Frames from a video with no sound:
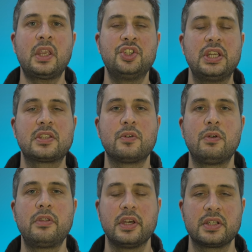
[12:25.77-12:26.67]
She
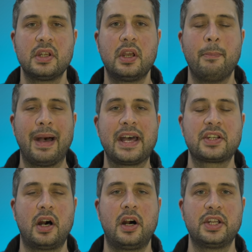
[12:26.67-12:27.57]
saw that Matt
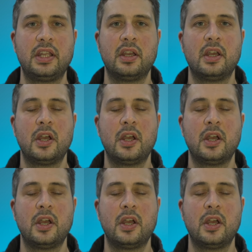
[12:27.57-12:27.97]
Hardy